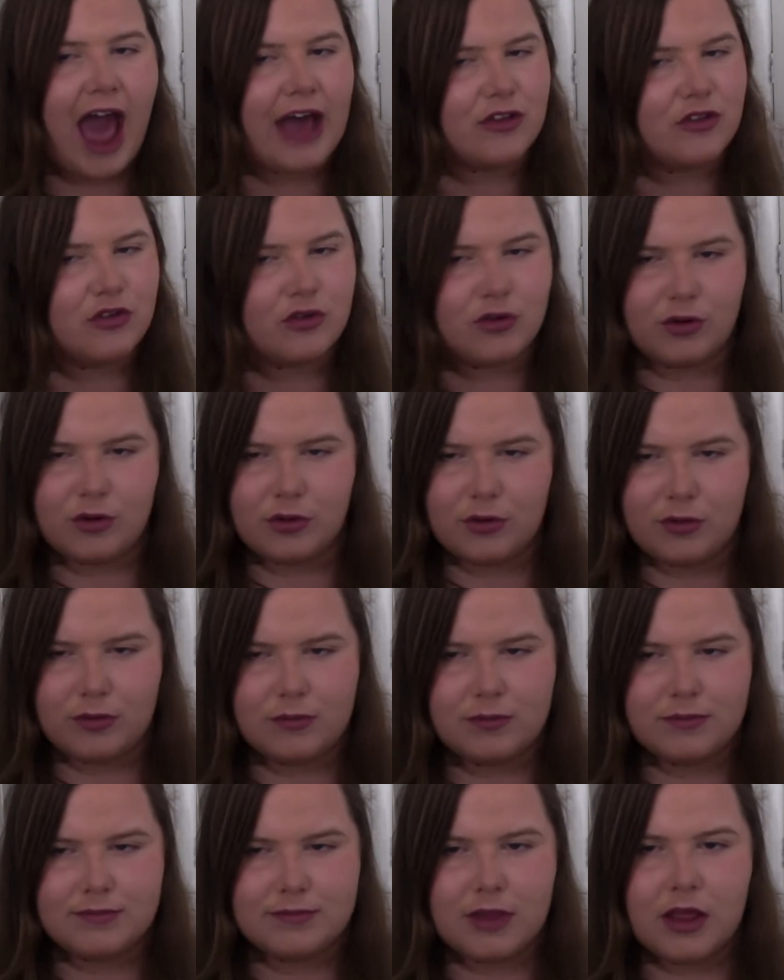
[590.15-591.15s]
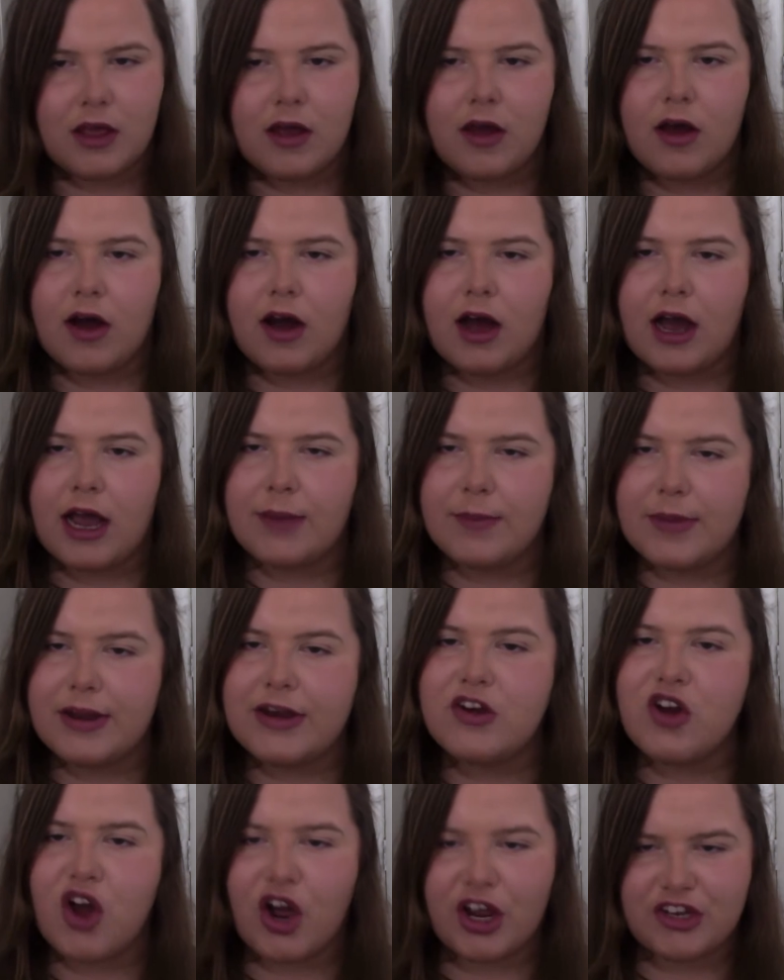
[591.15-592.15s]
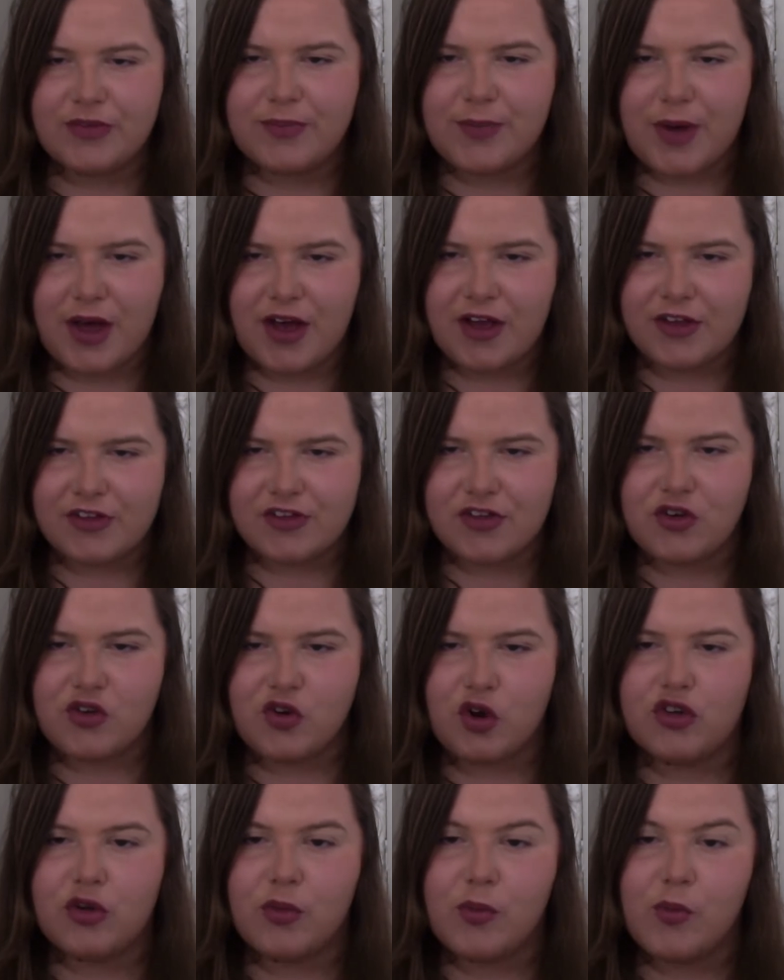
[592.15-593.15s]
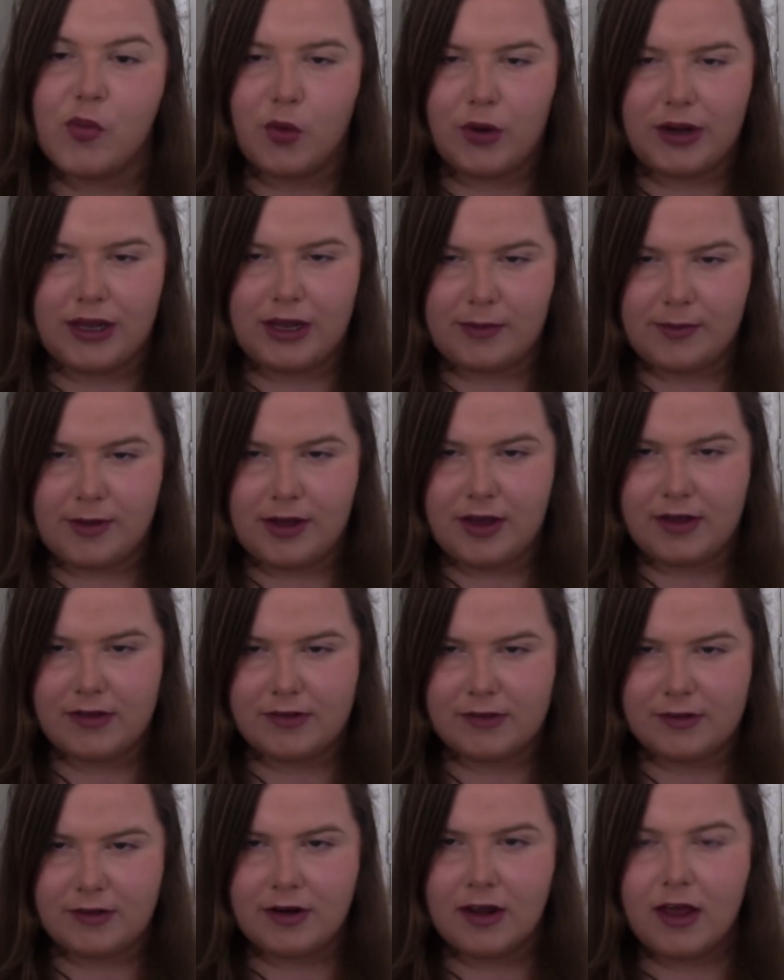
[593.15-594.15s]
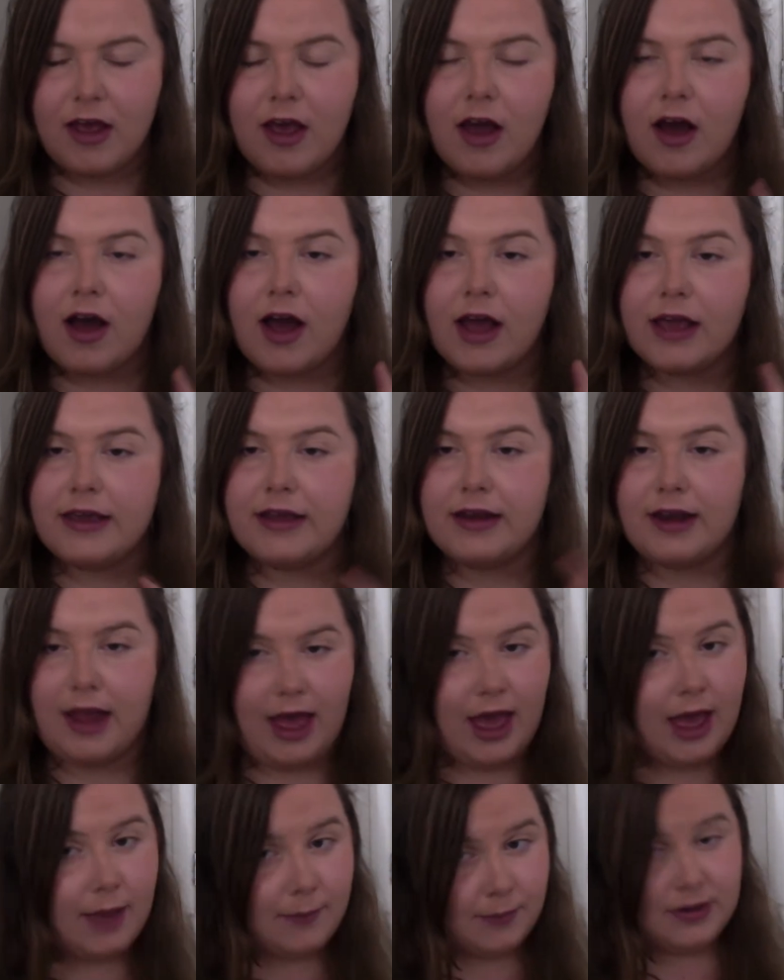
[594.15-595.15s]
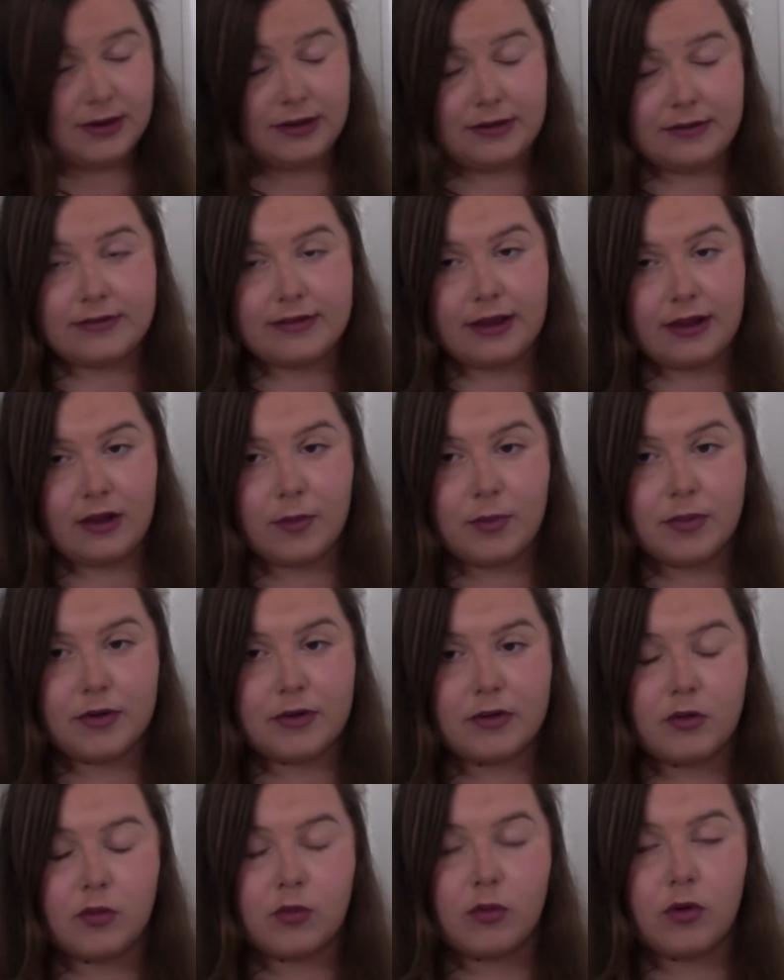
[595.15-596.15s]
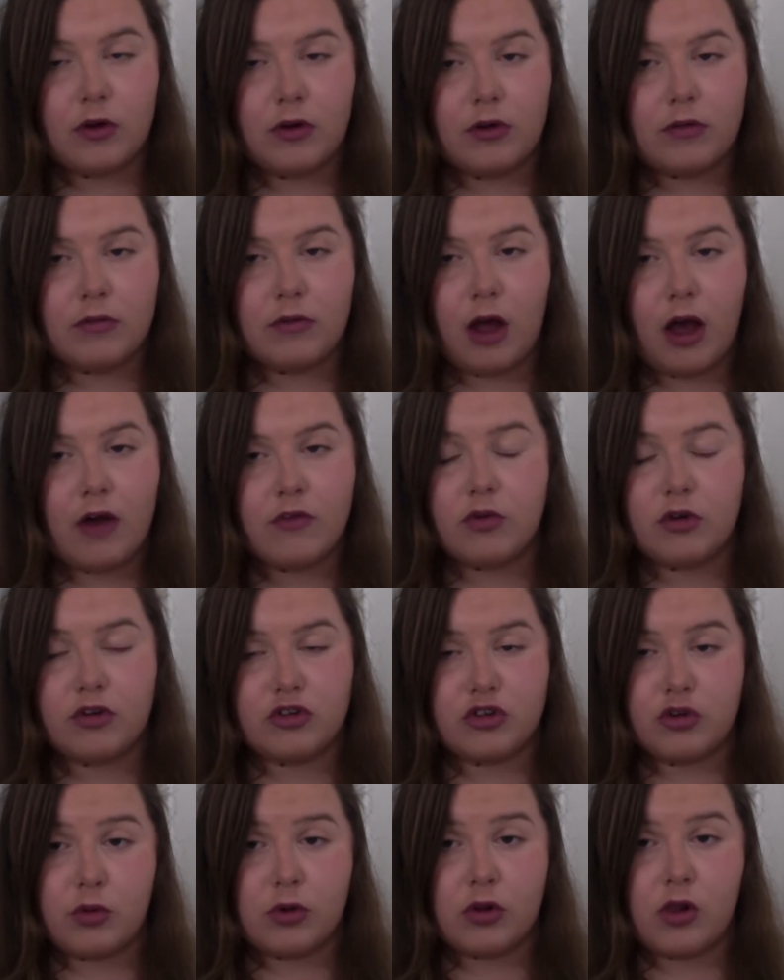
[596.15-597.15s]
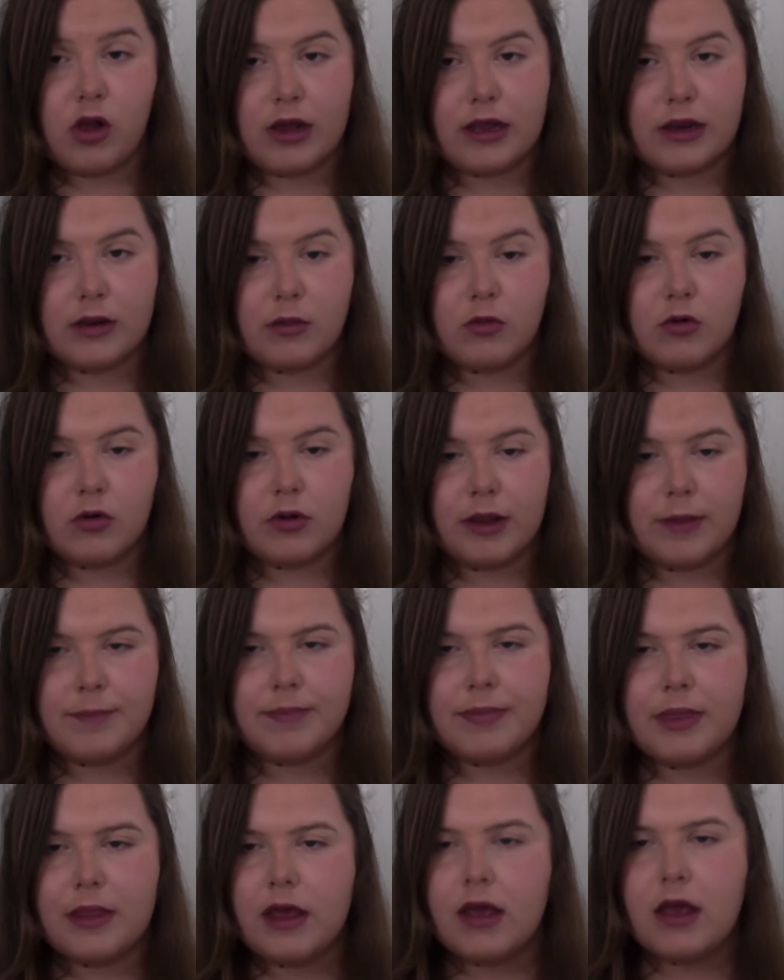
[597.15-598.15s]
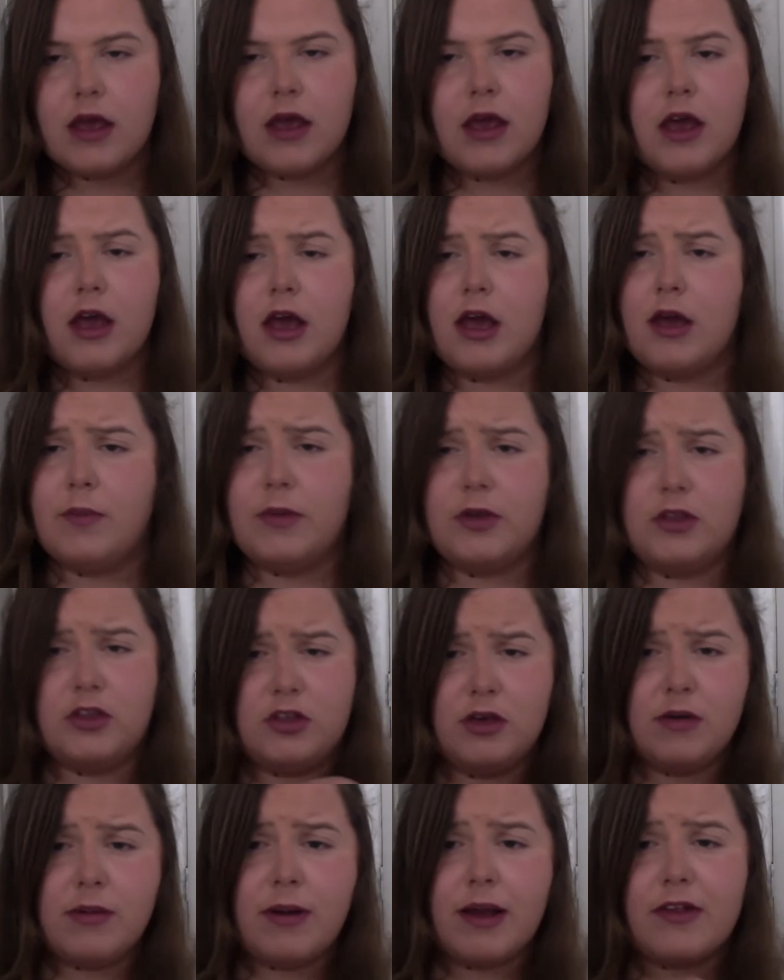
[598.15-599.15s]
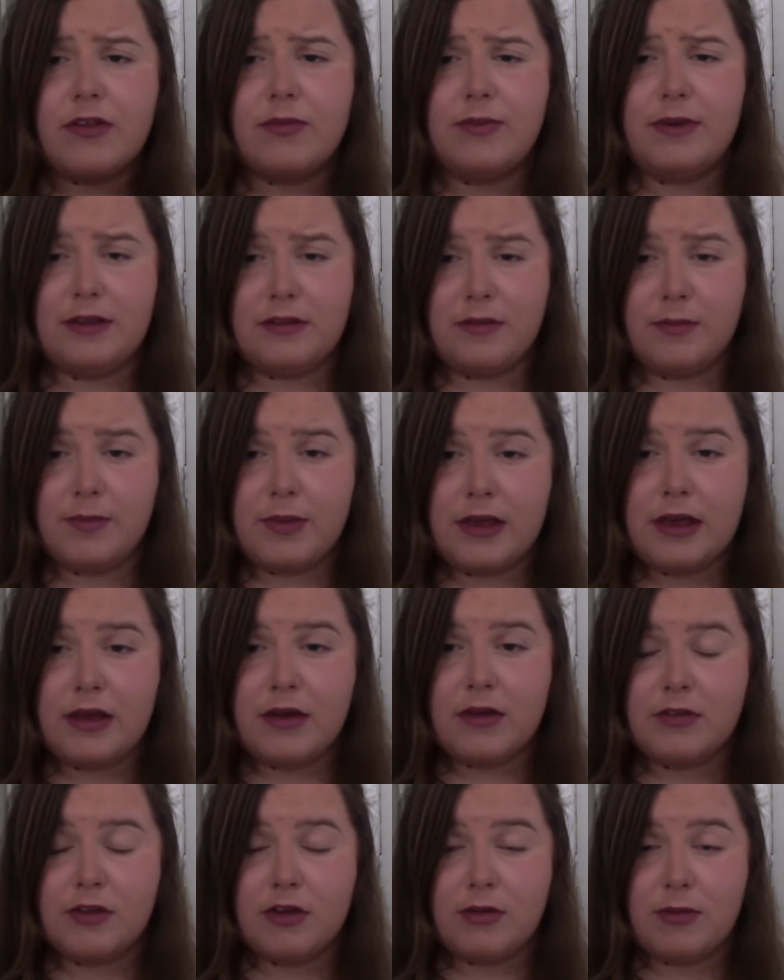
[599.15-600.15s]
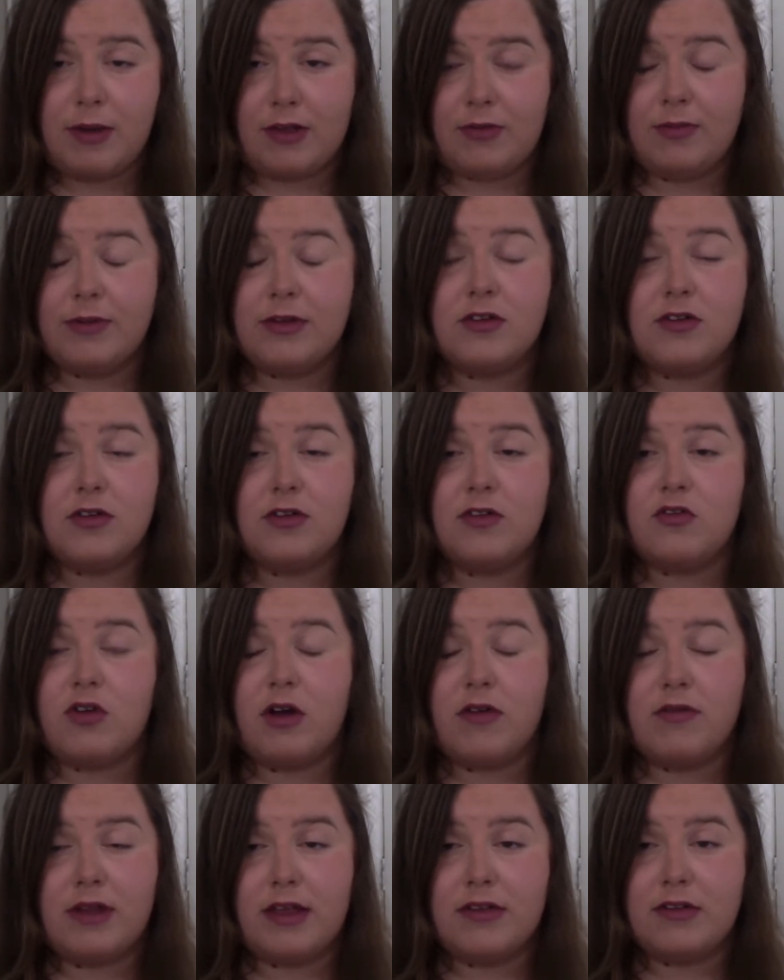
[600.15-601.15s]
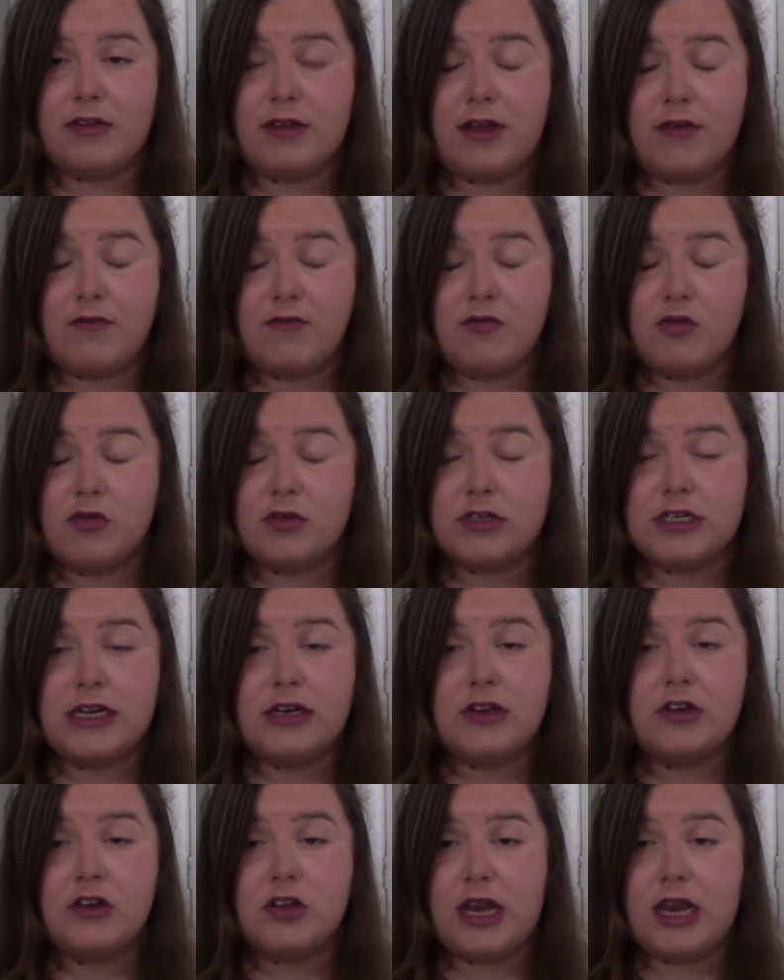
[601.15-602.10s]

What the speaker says: At all. I'm a night person, not a morning person. I can happily stay up until 1, half 1, 2 o'clock in the morning. But you asked me to do a driving test at 10:14.